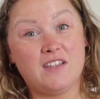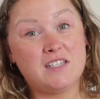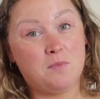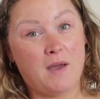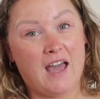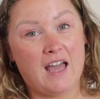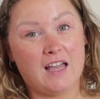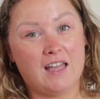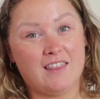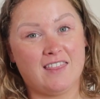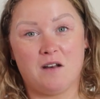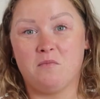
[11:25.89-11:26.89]
this bag
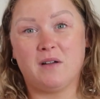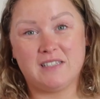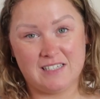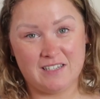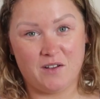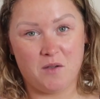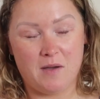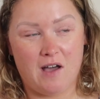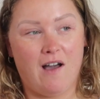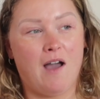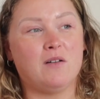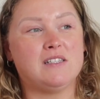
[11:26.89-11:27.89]
that I'm about to tell you
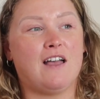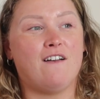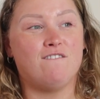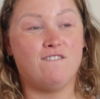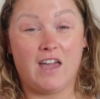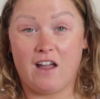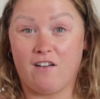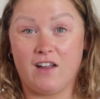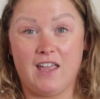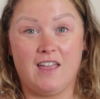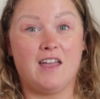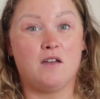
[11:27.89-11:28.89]
about, I was
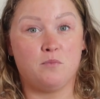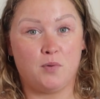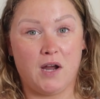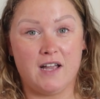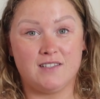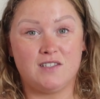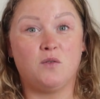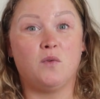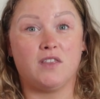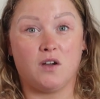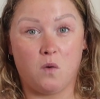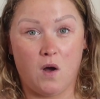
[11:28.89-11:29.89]
very impressed
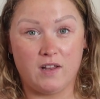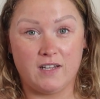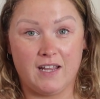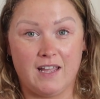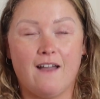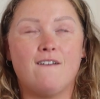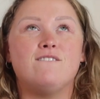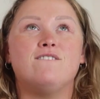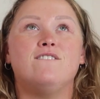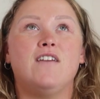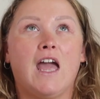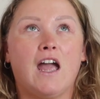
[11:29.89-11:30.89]
with the quality.
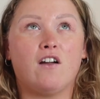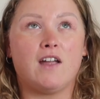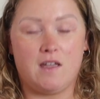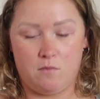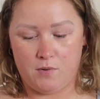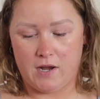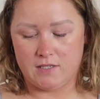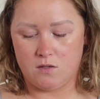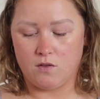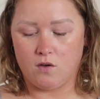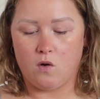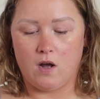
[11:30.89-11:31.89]
Very impressed
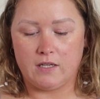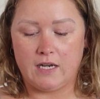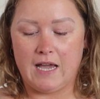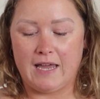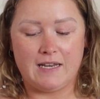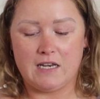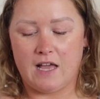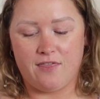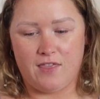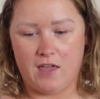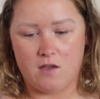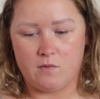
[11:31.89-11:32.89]
with the quality. I did not
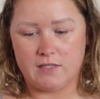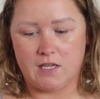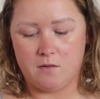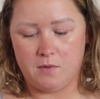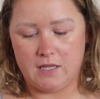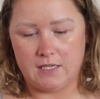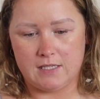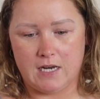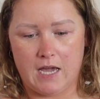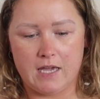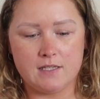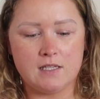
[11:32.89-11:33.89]
think it was going to be this
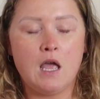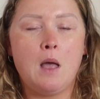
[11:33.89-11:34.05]
nice,